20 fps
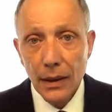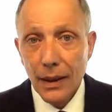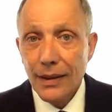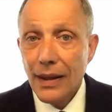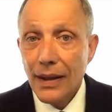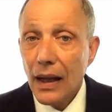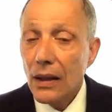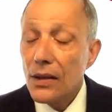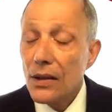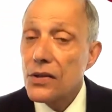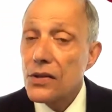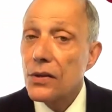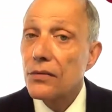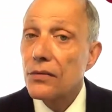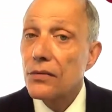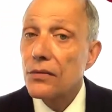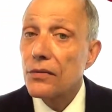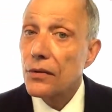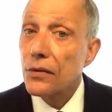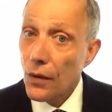a knowledge
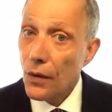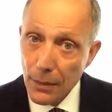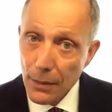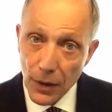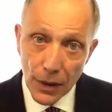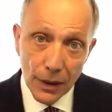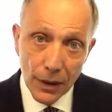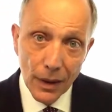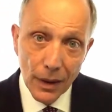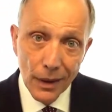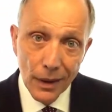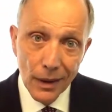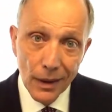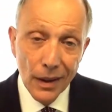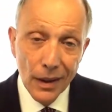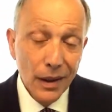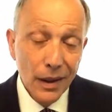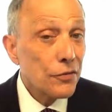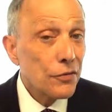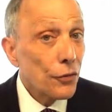of grammar,
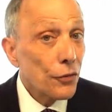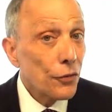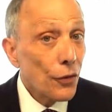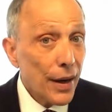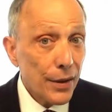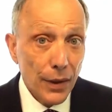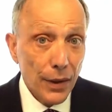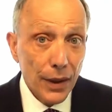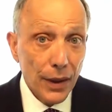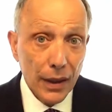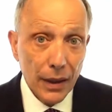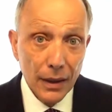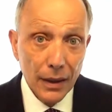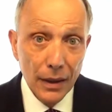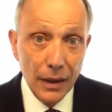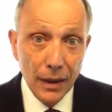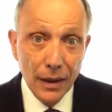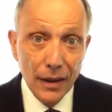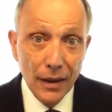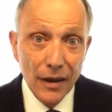of rhetoric,
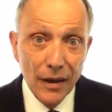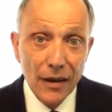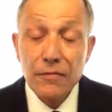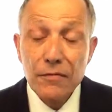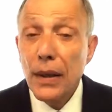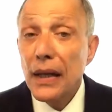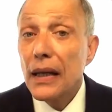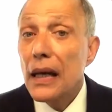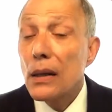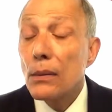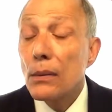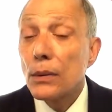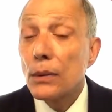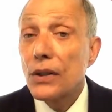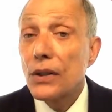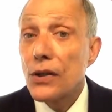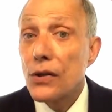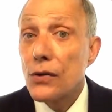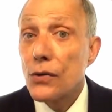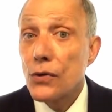of being able
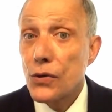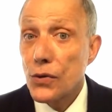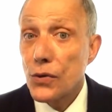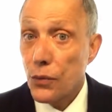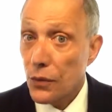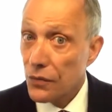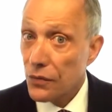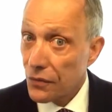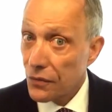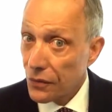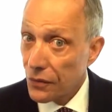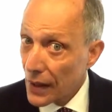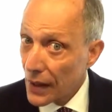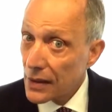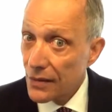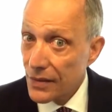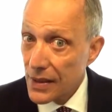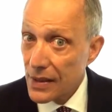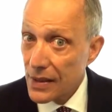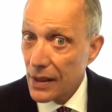to use
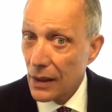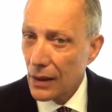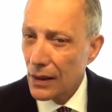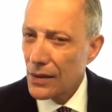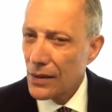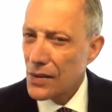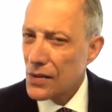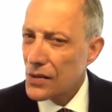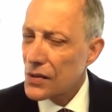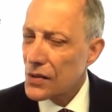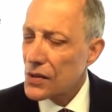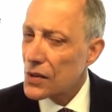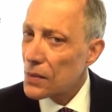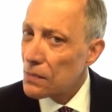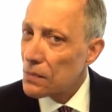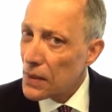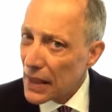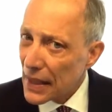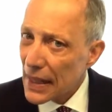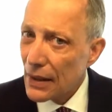reflective intelligence
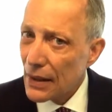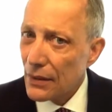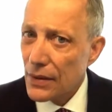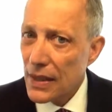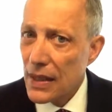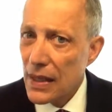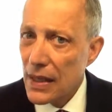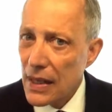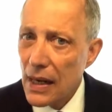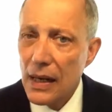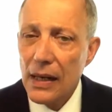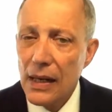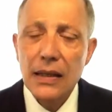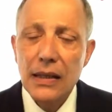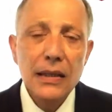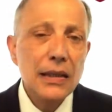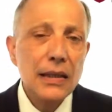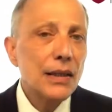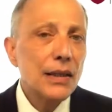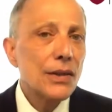to pick out key
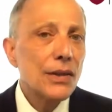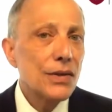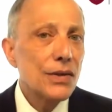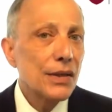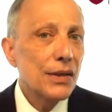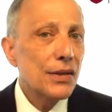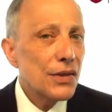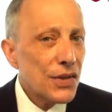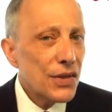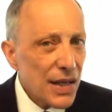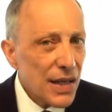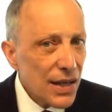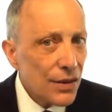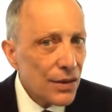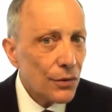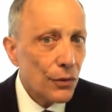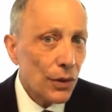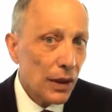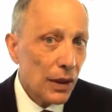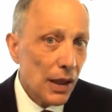ideas and to see
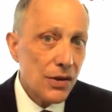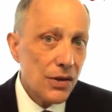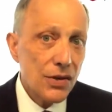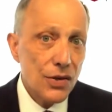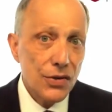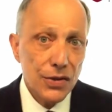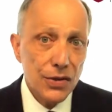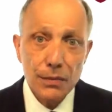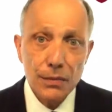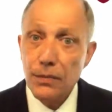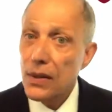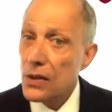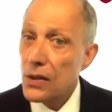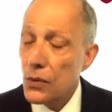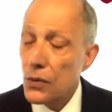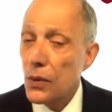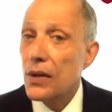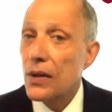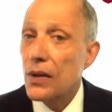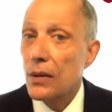the relationship
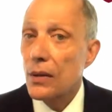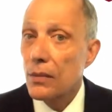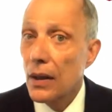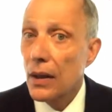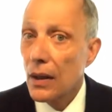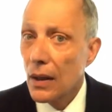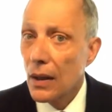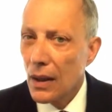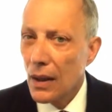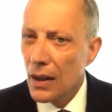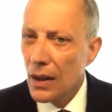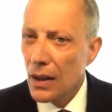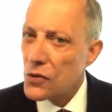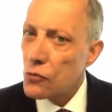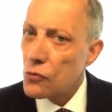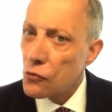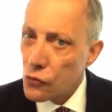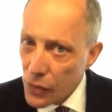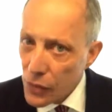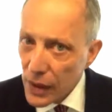between them
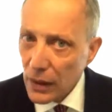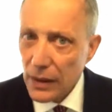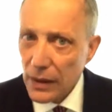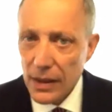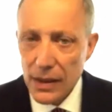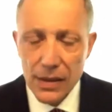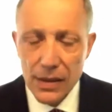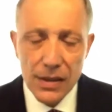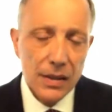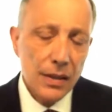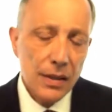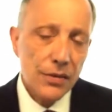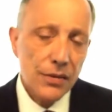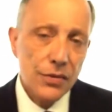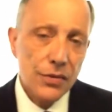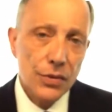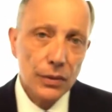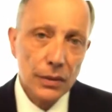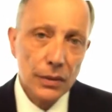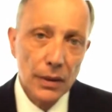is really
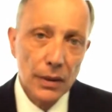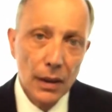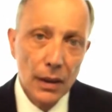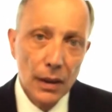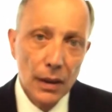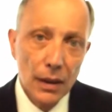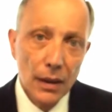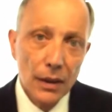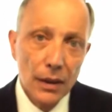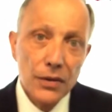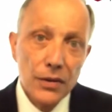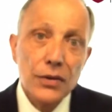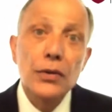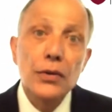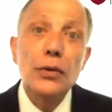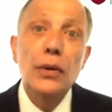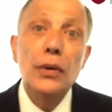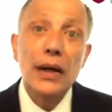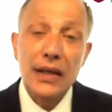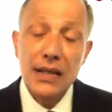essential
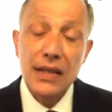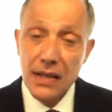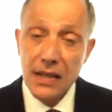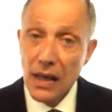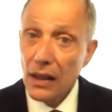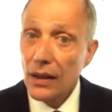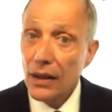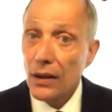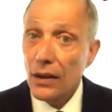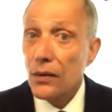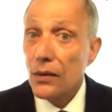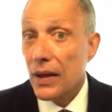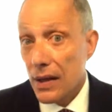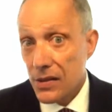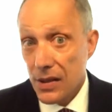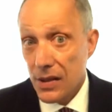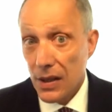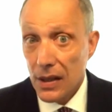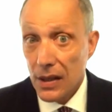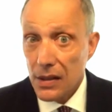to excelling on
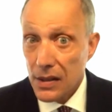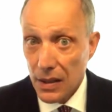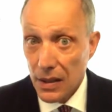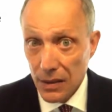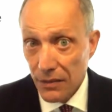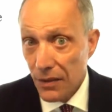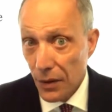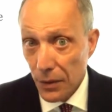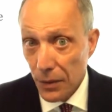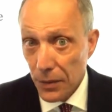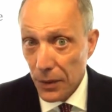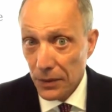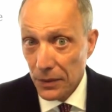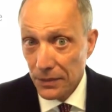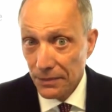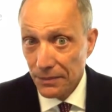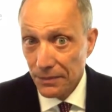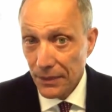the SAT verbal.